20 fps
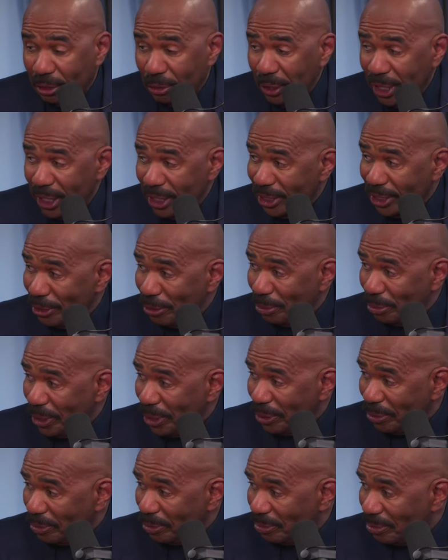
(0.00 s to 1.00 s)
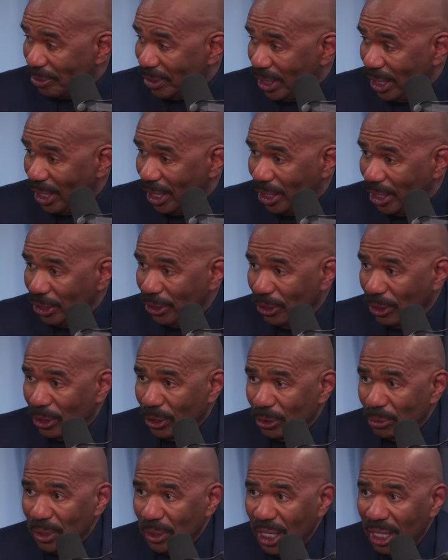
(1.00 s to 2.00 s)
crazy to me? You know,
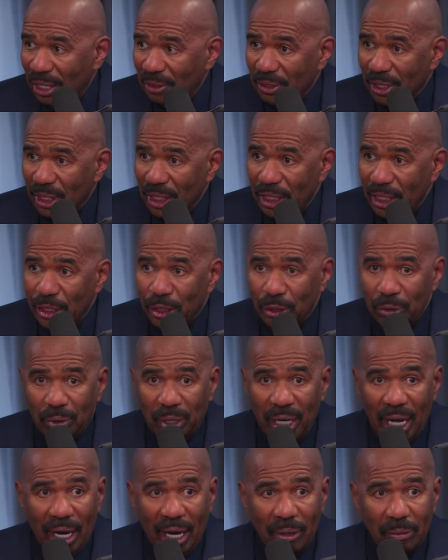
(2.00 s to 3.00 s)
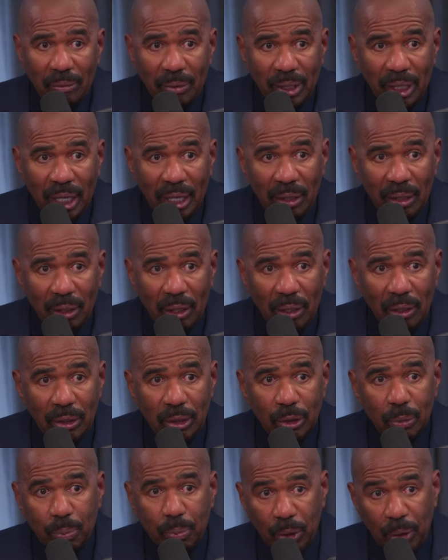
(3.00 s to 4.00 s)
because we have the issue now. We got all
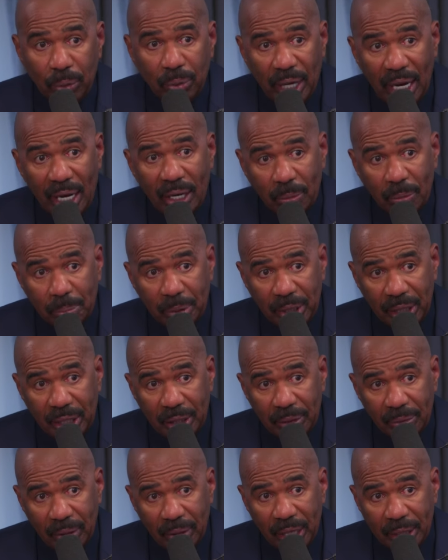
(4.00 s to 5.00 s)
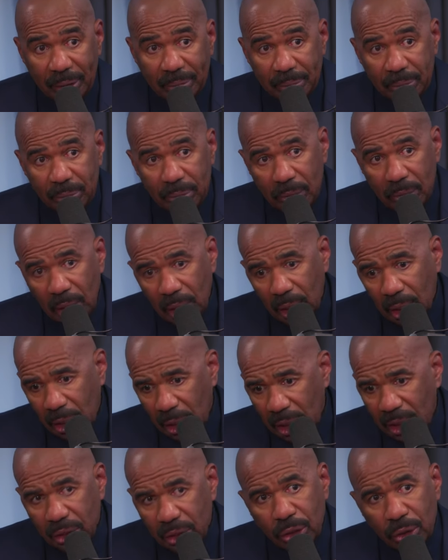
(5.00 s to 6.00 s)
this pronoun picking, right?
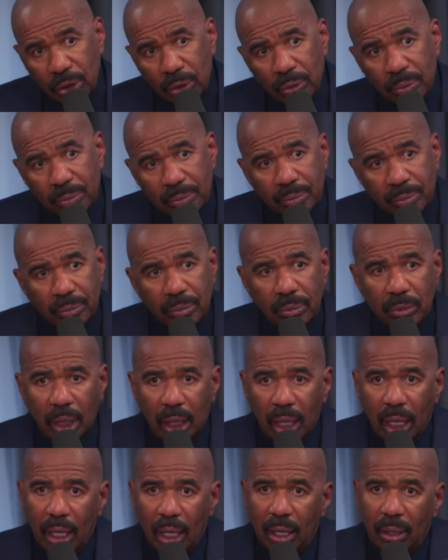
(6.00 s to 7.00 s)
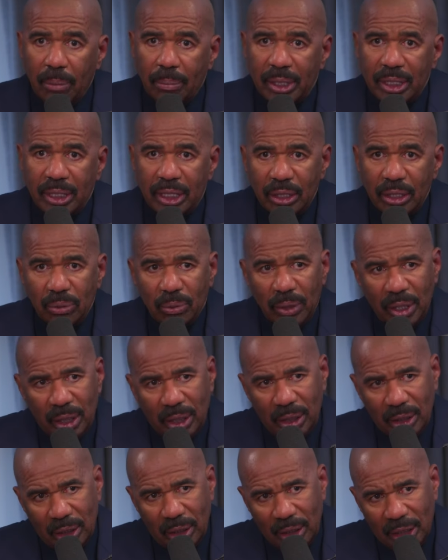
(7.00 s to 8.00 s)
That's cool. But this
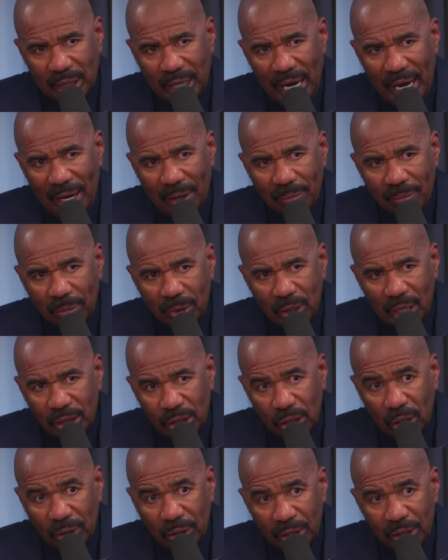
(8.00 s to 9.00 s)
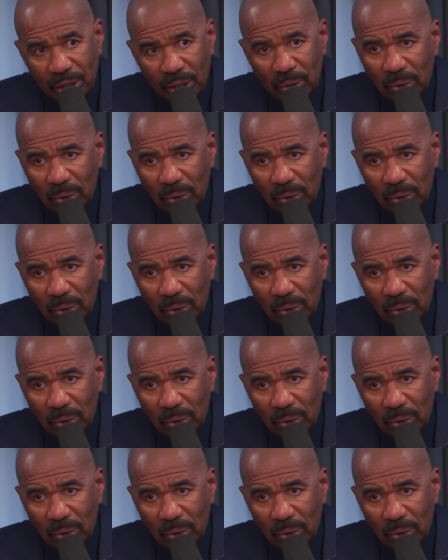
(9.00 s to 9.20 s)
was a guy, I saw this